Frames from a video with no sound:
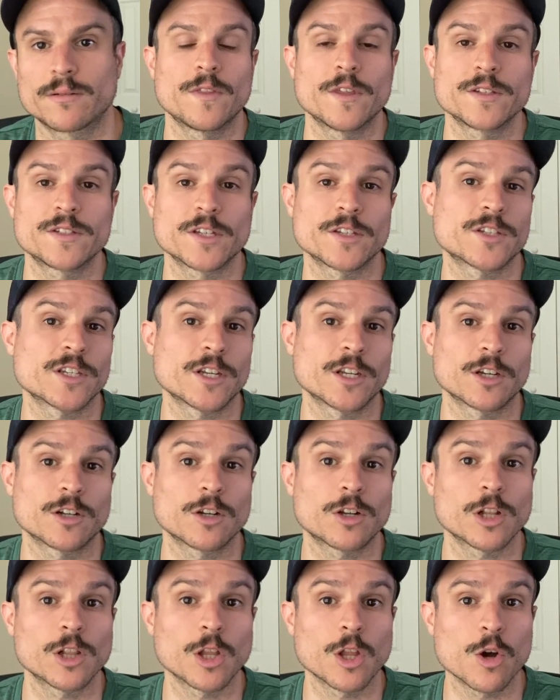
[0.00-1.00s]
This is an
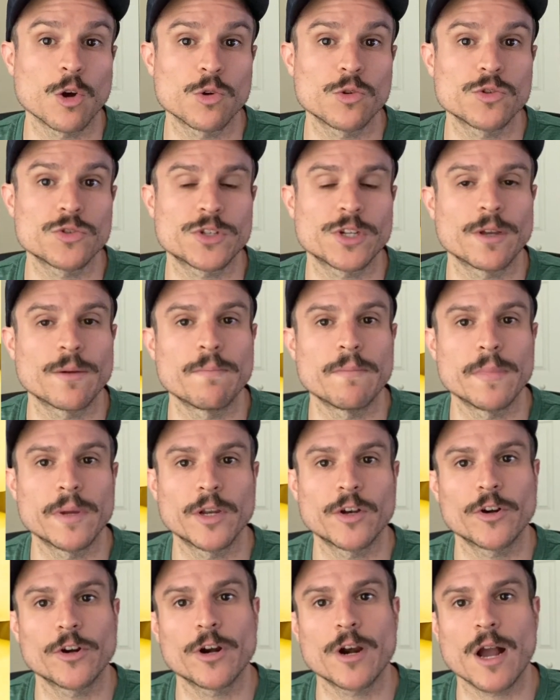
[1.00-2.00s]
enclosed
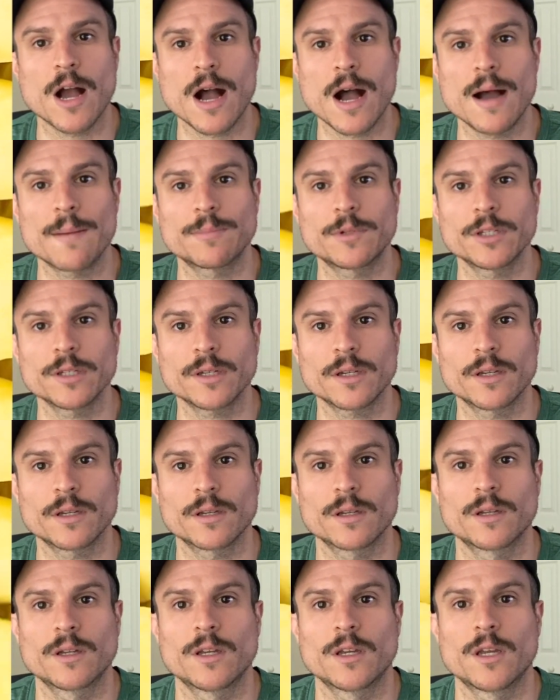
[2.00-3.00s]
emitter optic,
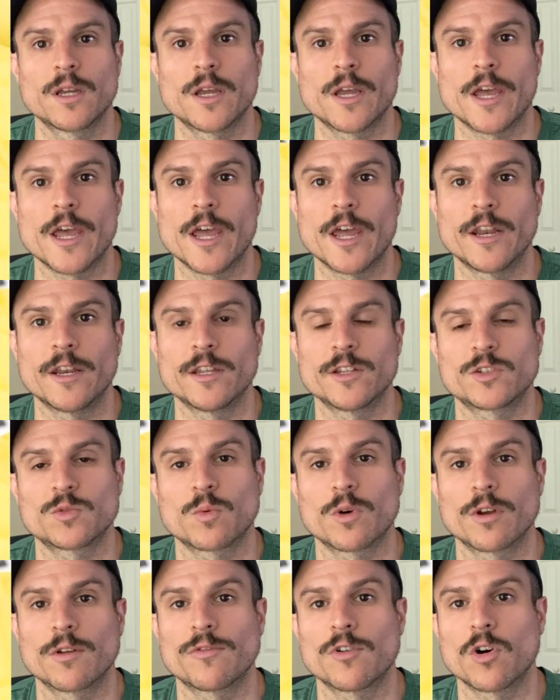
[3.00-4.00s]
and it's
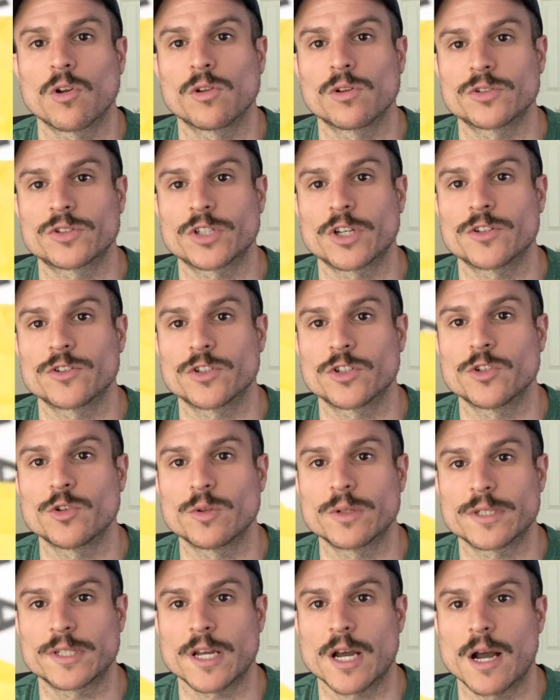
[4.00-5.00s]
one of Holosun's
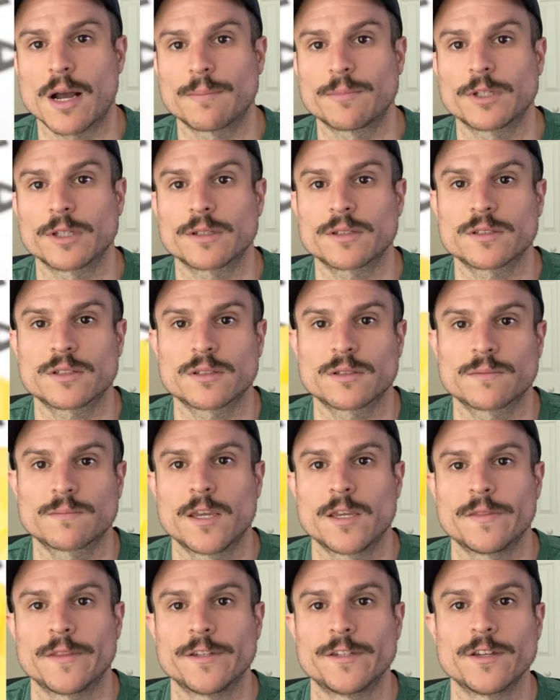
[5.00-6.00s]
newest optics.
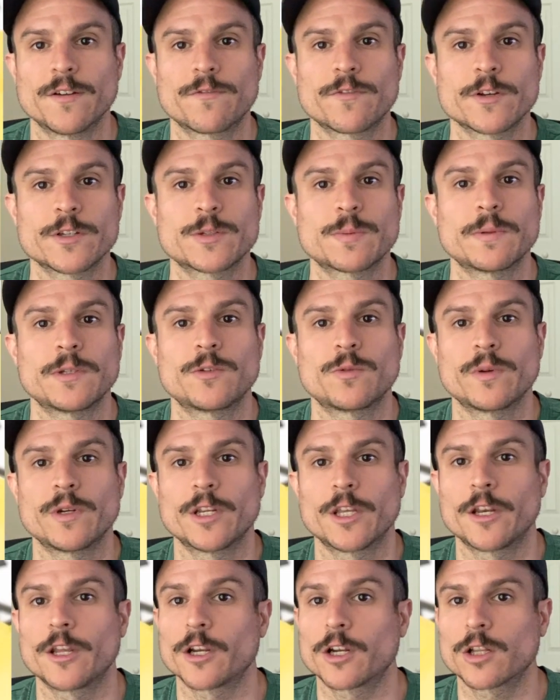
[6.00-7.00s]
The difference
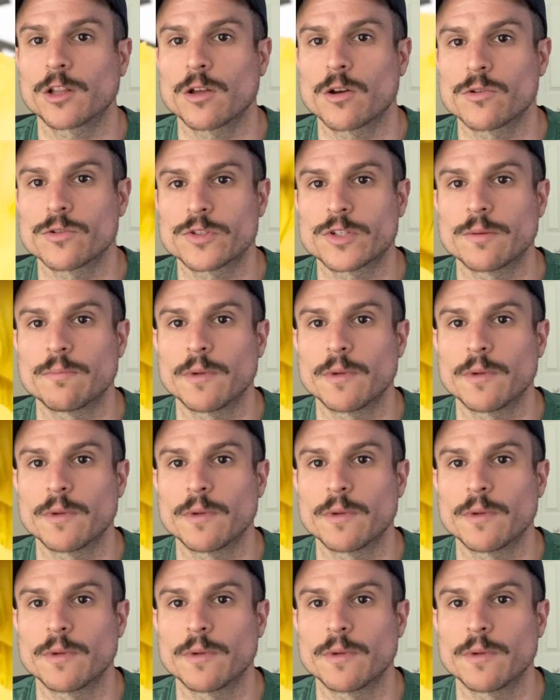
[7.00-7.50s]
between an enclosed